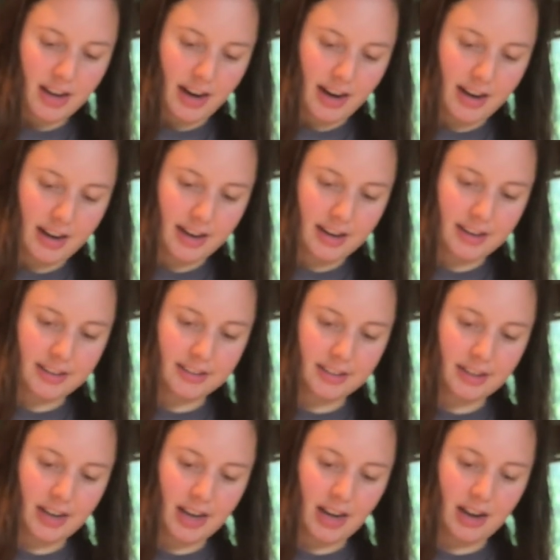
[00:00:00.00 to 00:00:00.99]
and
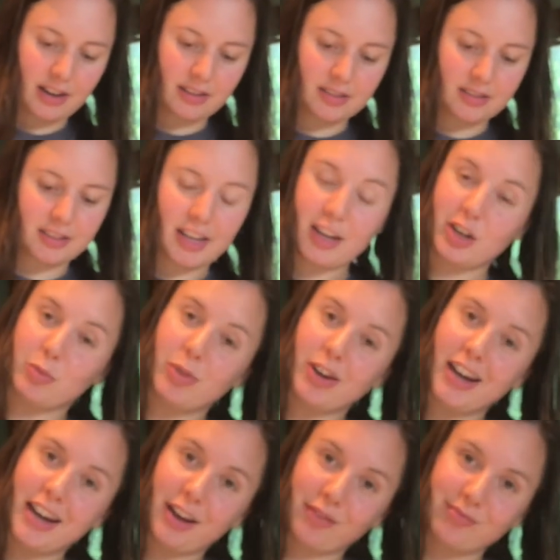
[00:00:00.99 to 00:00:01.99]
say
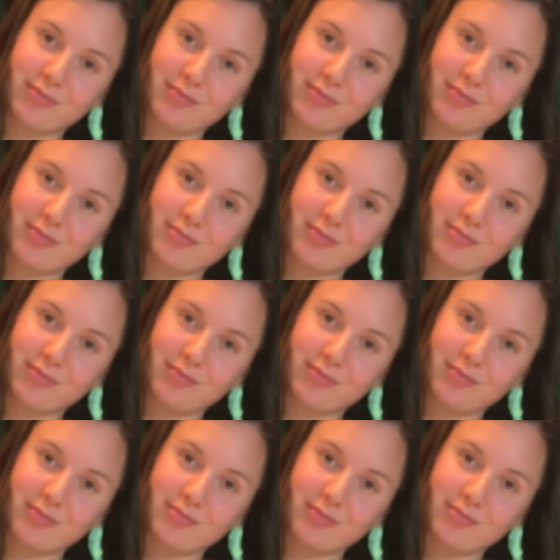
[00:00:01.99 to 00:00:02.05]
goodbye.